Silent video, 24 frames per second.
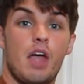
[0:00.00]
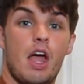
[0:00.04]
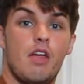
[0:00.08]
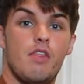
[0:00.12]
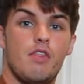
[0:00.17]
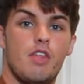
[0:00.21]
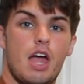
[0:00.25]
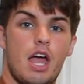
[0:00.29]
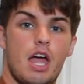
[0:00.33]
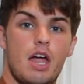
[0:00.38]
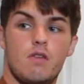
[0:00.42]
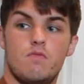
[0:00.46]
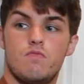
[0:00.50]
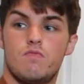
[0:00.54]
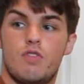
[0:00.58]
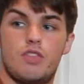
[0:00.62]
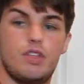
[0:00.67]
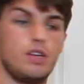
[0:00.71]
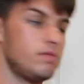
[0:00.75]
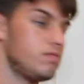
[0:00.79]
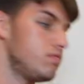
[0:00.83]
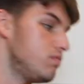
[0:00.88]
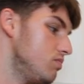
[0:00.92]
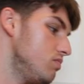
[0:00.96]
and then
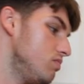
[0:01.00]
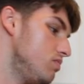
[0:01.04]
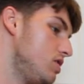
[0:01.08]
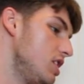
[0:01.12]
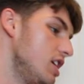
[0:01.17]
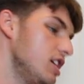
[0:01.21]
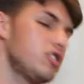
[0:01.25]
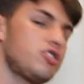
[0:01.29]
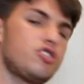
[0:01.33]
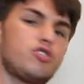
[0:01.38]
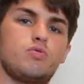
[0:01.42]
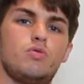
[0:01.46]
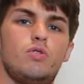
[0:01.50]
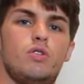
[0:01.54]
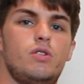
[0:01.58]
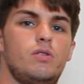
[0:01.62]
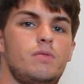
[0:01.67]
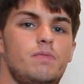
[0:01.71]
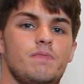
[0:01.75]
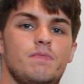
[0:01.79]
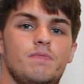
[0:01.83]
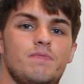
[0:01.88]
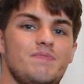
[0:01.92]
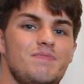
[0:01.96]
the dish
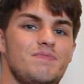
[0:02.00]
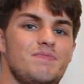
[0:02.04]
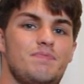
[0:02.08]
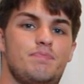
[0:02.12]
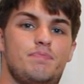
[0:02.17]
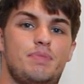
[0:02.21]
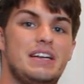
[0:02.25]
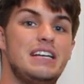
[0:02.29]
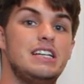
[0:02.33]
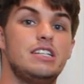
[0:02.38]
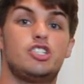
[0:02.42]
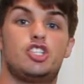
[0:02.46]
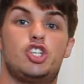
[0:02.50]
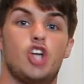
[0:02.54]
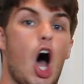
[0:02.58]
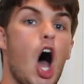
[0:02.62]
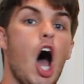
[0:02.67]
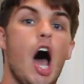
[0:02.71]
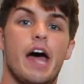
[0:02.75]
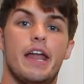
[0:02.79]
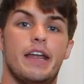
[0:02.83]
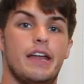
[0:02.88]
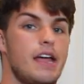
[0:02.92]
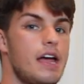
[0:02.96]
will be
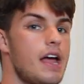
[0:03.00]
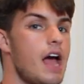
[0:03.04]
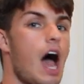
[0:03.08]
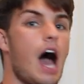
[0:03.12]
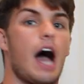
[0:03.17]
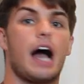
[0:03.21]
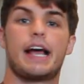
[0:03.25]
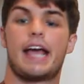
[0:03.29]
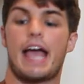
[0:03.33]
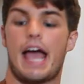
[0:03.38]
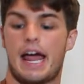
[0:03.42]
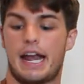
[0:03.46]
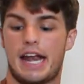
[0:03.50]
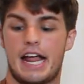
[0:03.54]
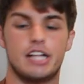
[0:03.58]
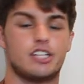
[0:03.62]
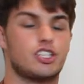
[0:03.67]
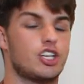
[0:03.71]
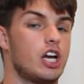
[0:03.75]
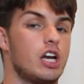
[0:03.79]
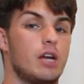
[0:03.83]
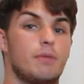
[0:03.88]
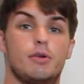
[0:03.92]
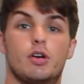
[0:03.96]
done. Again,
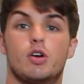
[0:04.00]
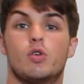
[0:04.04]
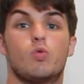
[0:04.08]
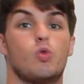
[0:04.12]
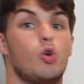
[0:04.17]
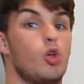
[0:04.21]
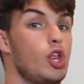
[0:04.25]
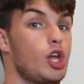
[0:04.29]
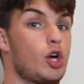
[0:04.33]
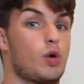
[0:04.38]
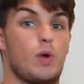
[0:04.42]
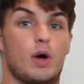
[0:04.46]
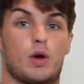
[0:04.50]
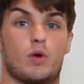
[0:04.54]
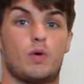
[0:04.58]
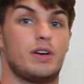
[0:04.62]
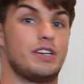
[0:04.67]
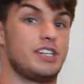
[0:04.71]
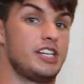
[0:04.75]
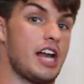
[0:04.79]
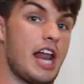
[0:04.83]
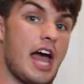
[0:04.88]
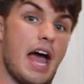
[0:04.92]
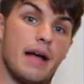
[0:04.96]
it's gonna be a really quick one
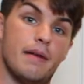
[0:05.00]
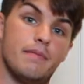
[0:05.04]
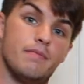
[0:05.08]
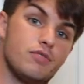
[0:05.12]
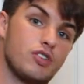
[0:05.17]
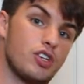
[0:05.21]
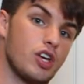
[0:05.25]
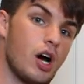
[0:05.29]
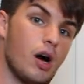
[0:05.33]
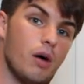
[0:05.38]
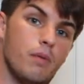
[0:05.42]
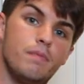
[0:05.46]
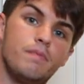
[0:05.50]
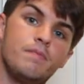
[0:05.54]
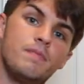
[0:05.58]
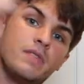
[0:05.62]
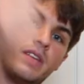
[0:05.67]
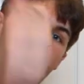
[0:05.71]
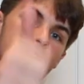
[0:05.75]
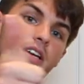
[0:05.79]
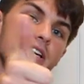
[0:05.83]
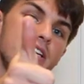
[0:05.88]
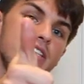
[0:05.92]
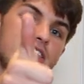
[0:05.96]
today. So
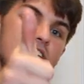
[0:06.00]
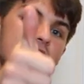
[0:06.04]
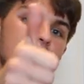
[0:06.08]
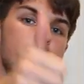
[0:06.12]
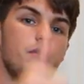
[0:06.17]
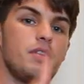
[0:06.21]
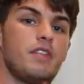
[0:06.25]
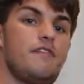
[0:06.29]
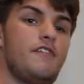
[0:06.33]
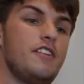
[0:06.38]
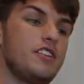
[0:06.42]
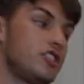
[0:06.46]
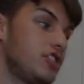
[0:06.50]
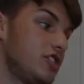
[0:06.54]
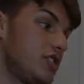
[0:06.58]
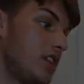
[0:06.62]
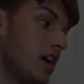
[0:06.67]
see you when the fish is